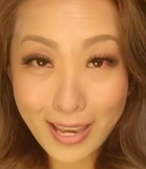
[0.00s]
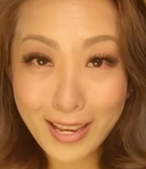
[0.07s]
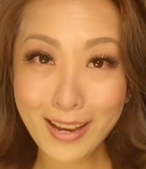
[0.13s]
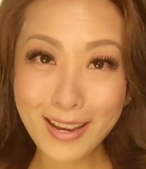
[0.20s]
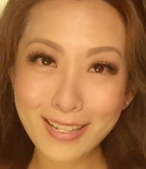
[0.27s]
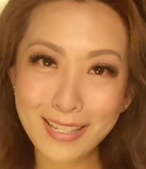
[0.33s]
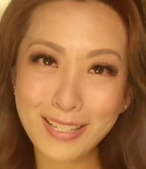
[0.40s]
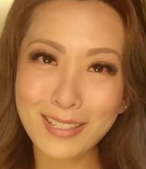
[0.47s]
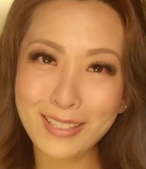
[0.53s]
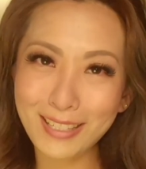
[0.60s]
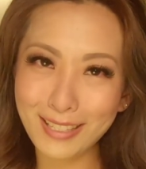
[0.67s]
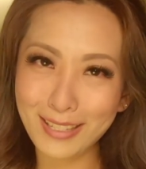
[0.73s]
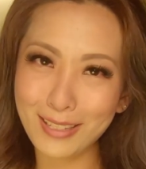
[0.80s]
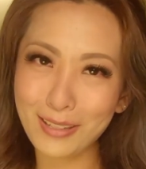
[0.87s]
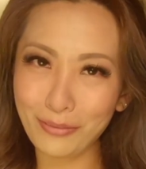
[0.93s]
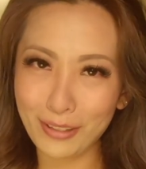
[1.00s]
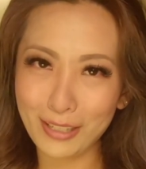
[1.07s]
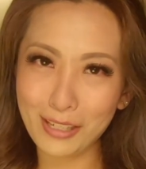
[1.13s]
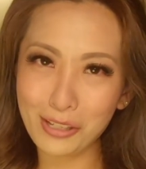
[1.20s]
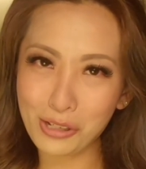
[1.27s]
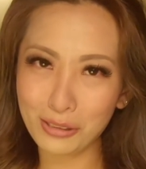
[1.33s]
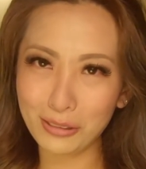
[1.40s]
Hey guys, so this is the
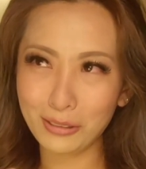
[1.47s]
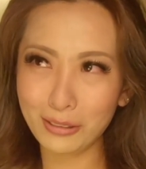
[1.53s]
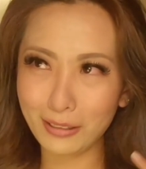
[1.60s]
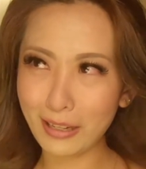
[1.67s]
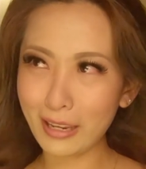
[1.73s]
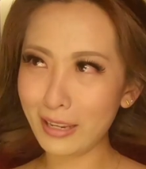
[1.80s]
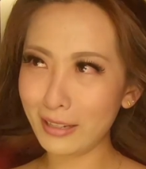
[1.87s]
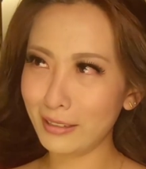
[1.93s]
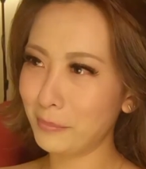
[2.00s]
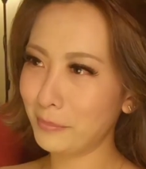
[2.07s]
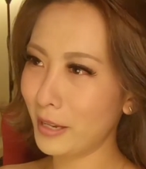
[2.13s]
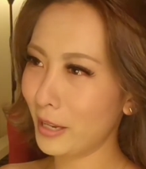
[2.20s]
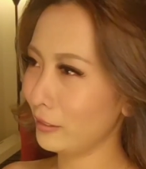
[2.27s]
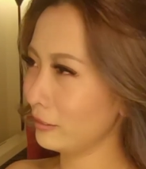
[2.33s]
finished look and I